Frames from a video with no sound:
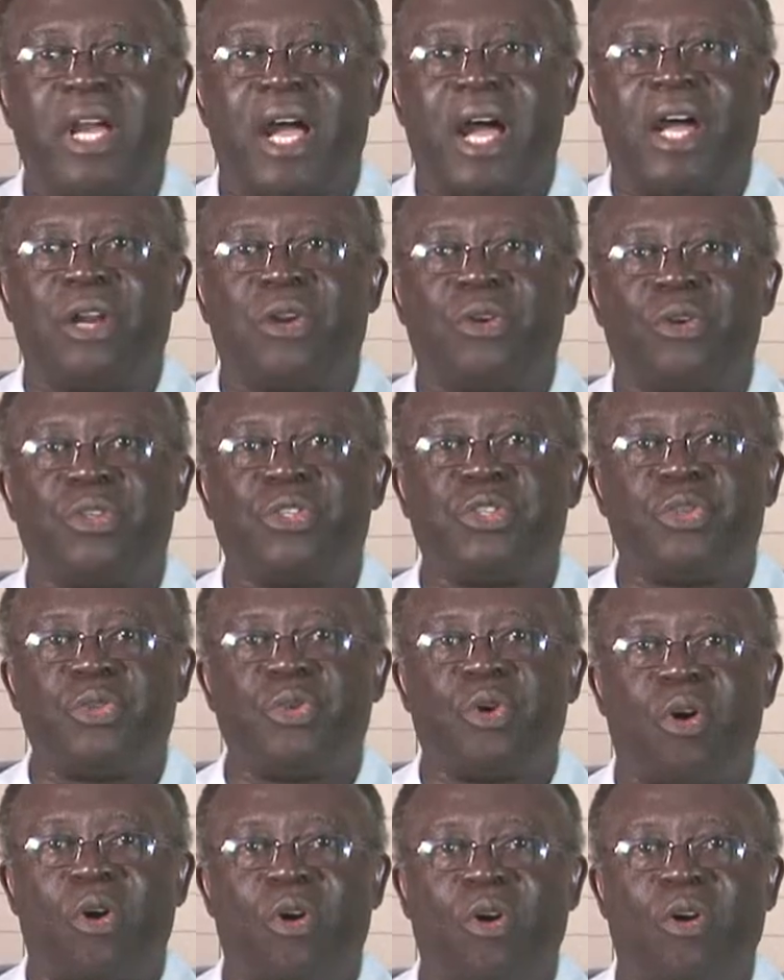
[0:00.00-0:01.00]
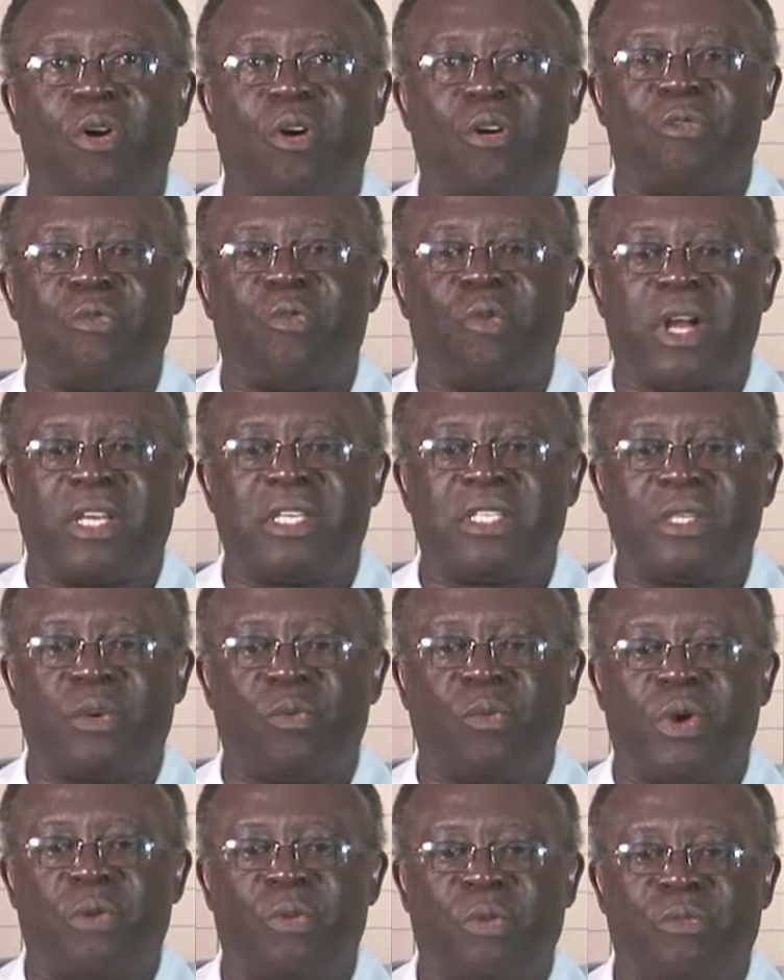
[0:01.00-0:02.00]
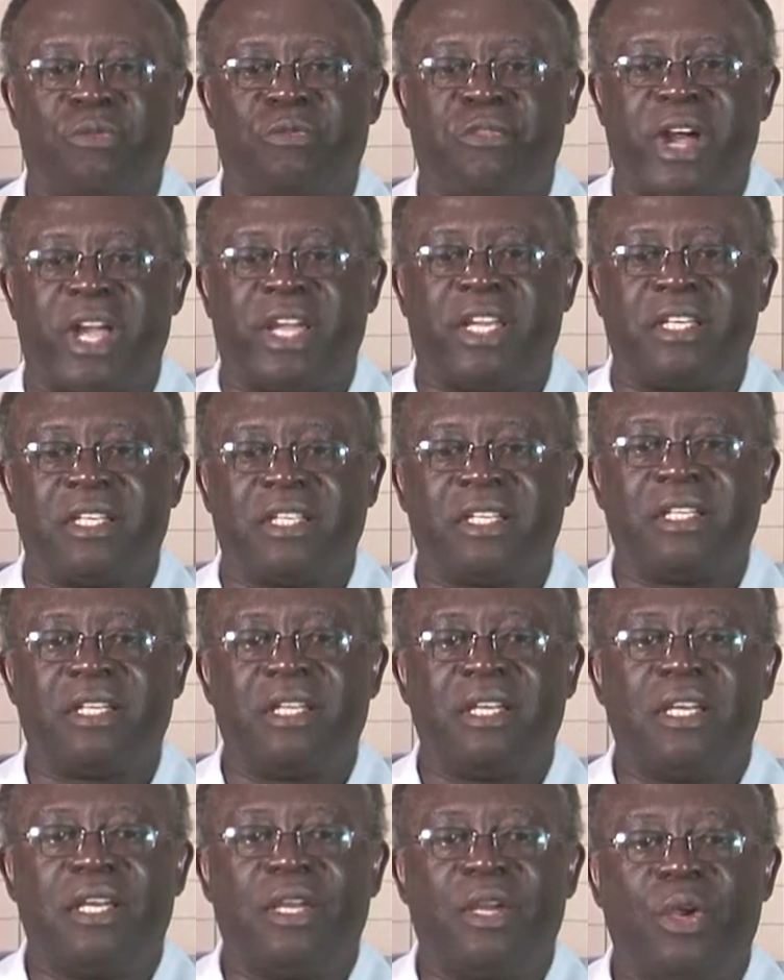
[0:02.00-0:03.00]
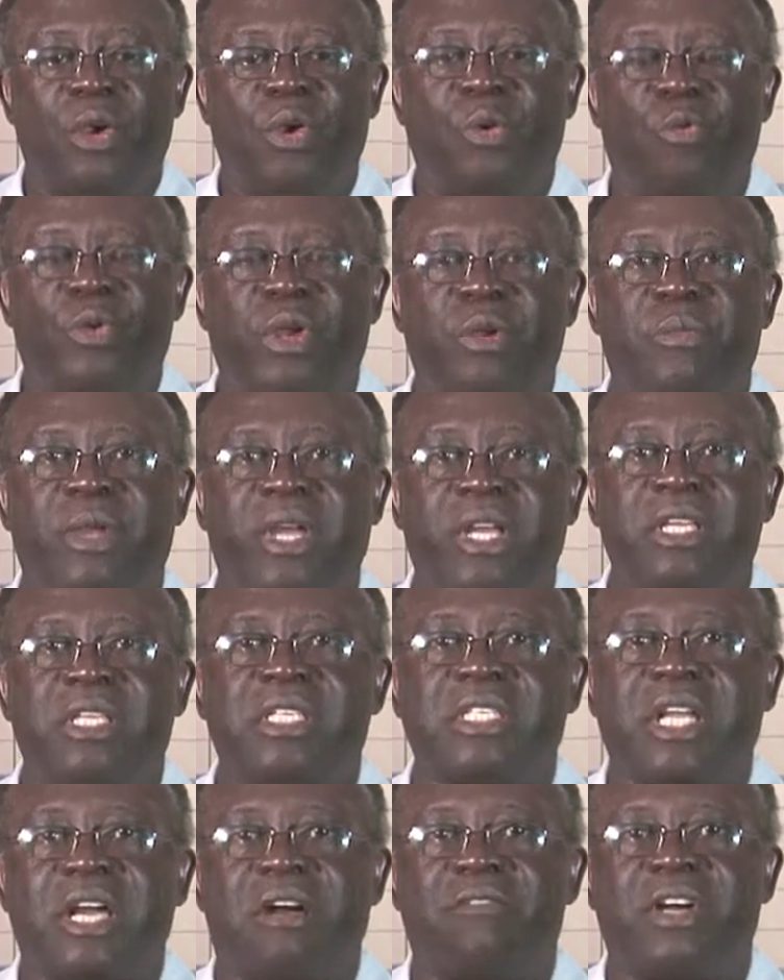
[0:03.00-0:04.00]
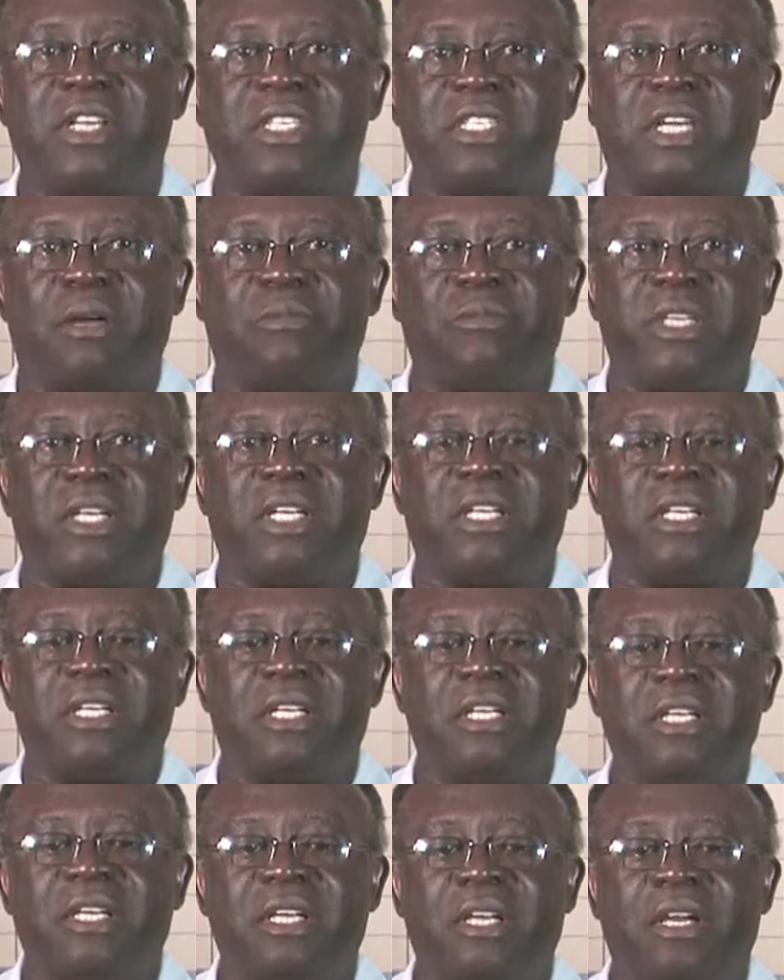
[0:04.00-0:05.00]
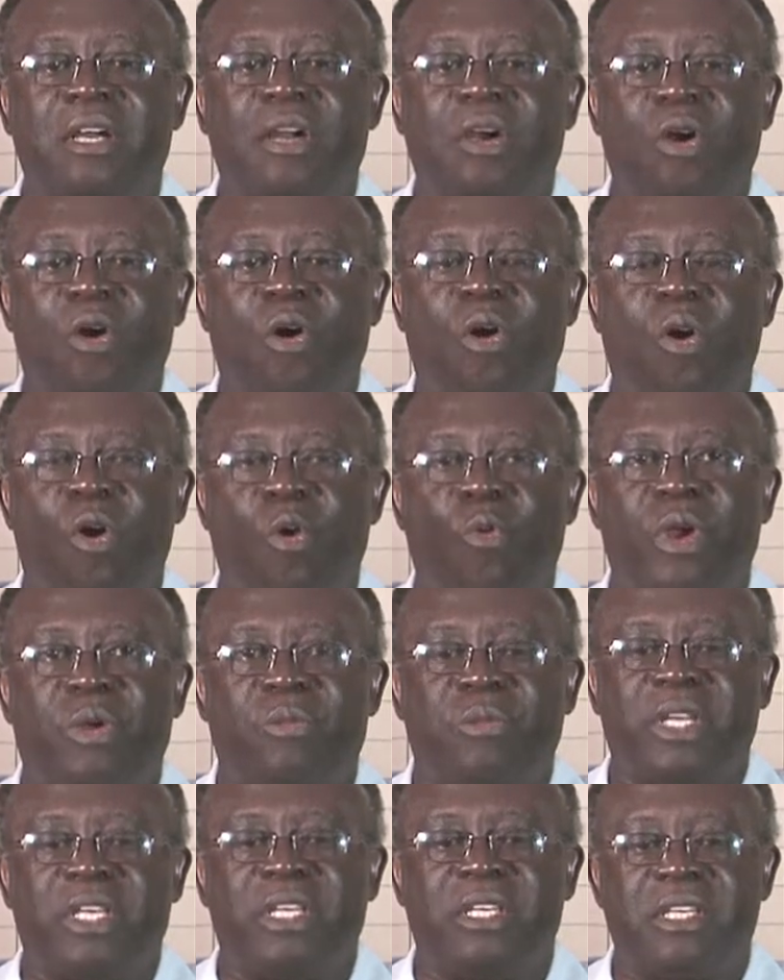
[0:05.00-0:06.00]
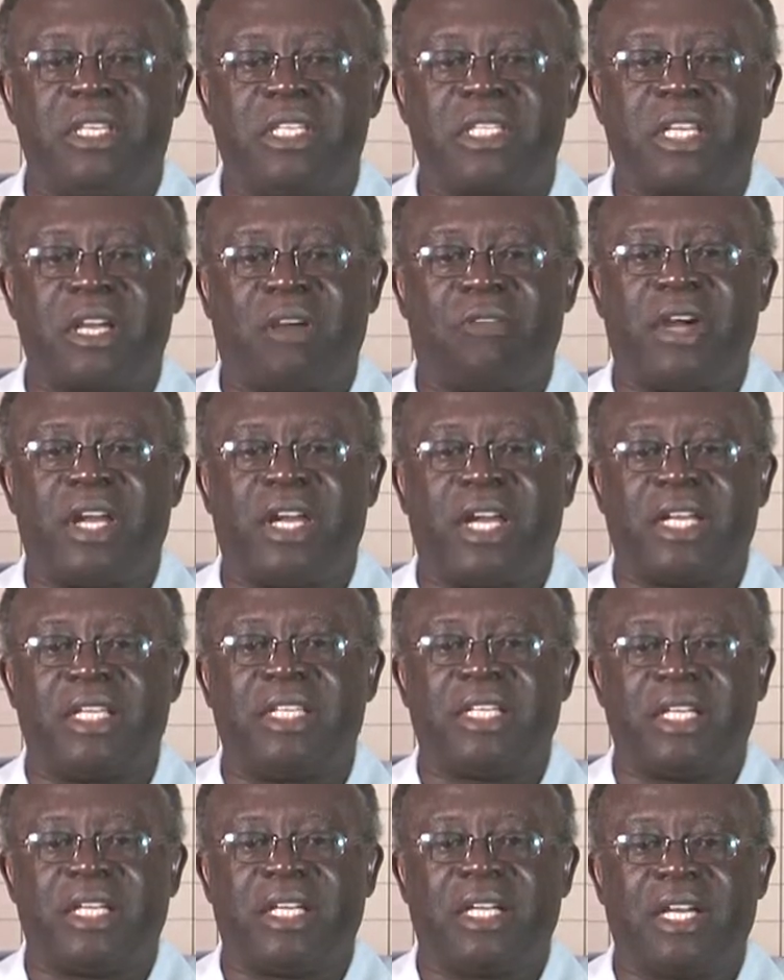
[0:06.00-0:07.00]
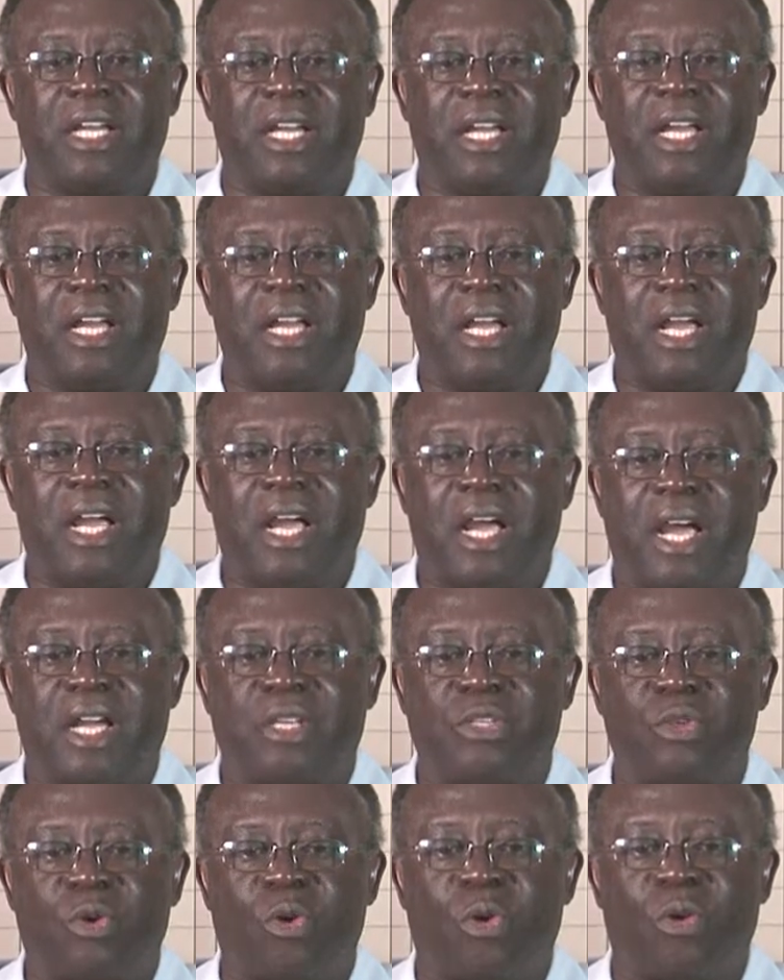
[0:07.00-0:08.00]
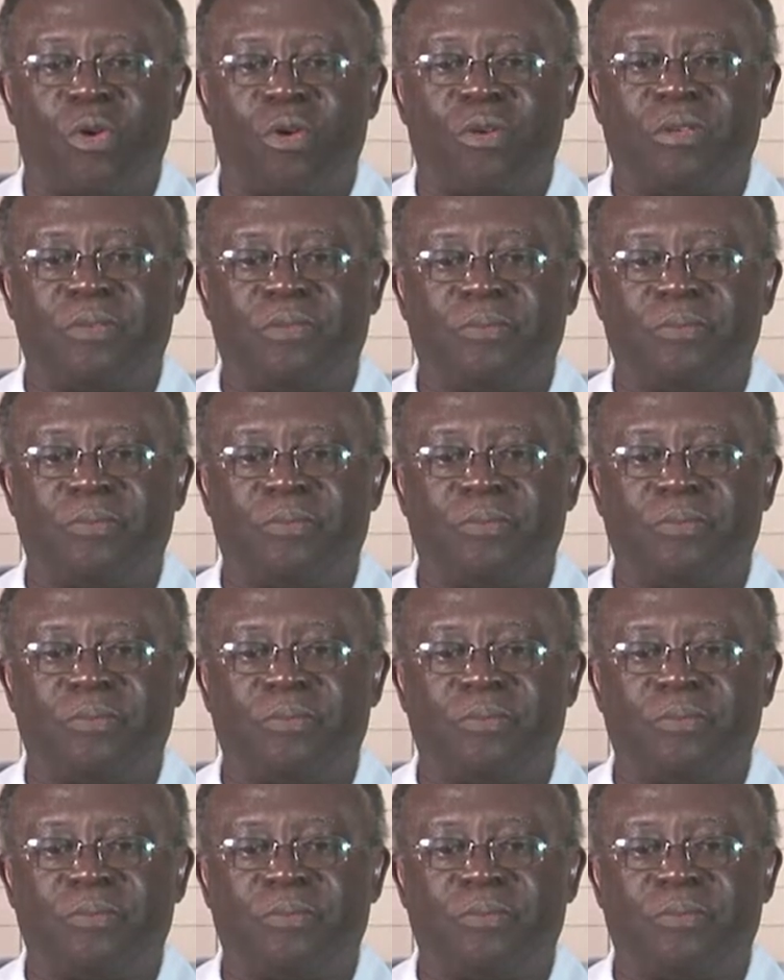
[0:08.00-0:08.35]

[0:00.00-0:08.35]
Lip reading: are not sure of what we will find. We may discover something, or we may discover nothing at all.